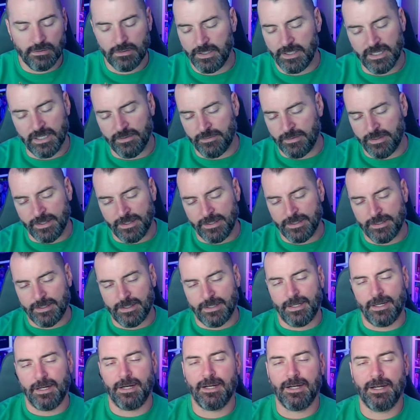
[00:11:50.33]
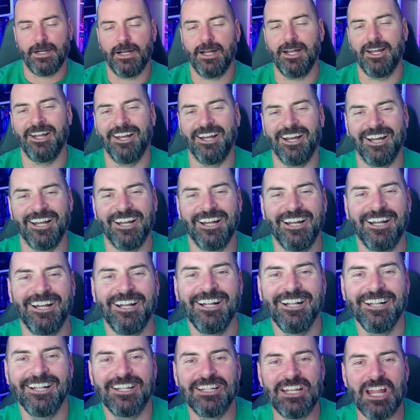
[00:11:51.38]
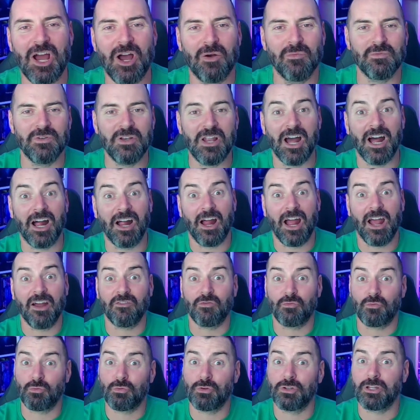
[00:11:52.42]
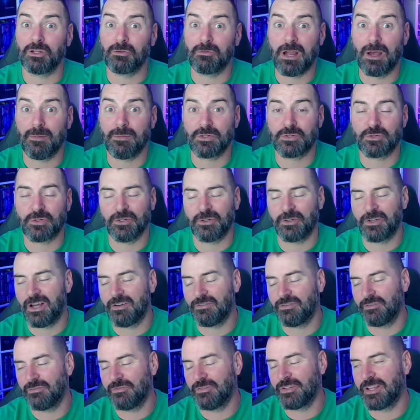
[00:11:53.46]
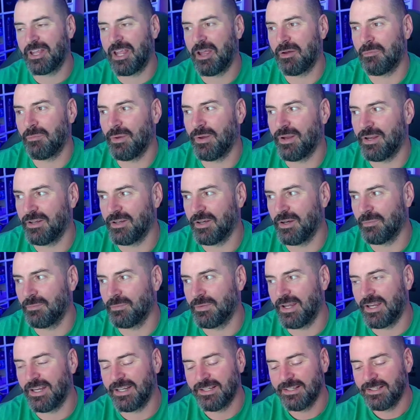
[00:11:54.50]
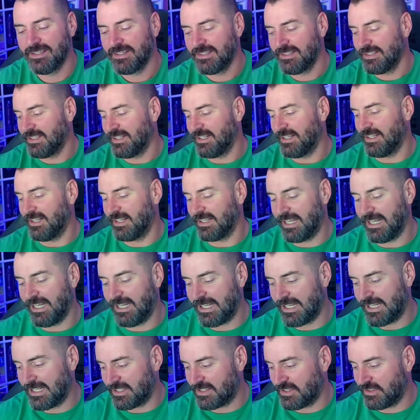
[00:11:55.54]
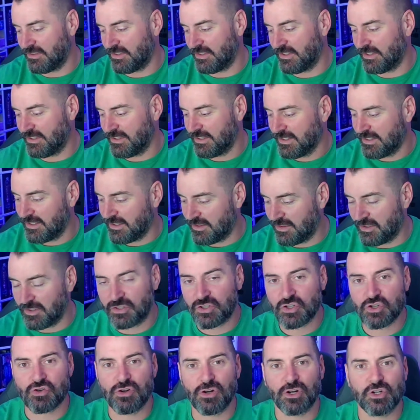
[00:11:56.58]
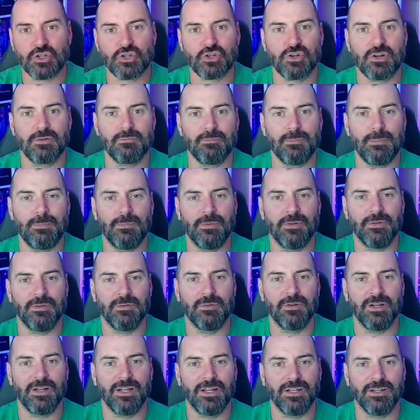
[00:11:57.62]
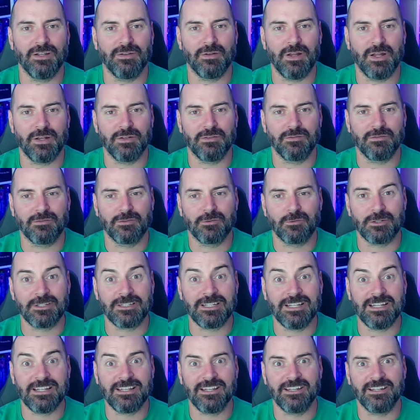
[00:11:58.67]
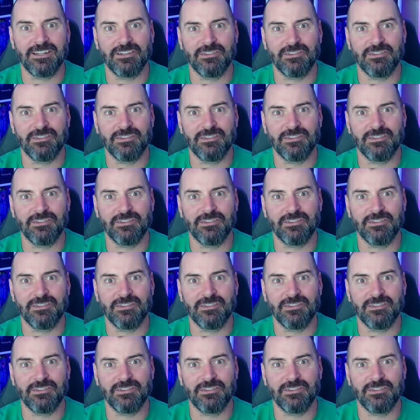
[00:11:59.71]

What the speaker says: anyway, now I have really rabbit trailed off of the campaign update, getting into the structure and critiquing